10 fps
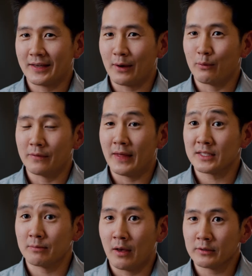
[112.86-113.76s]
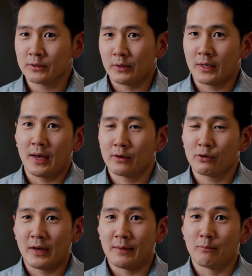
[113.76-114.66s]
of get rid of that smell. So we kind of
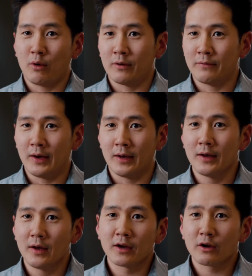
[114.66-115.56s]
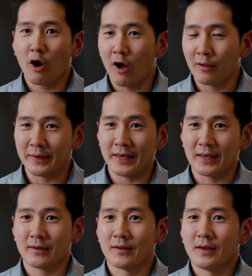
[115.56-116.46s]
create more of a
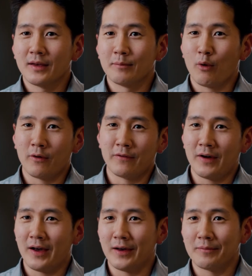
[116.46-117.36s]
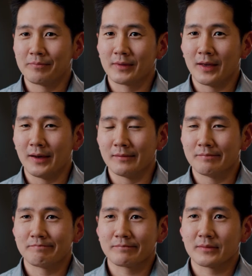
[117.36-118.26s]
calming, more of a
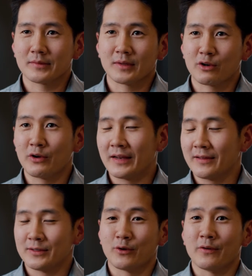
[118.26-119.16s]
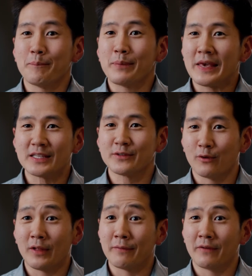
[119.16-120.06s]
creating a sort of
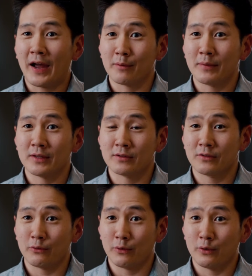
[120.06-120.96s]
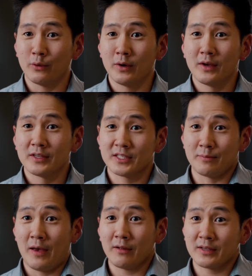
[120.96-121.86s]
peaceful environment through
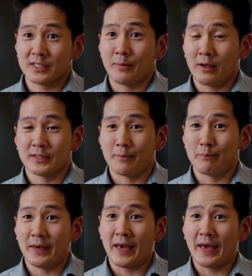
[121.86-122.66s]
smell. The smell is a big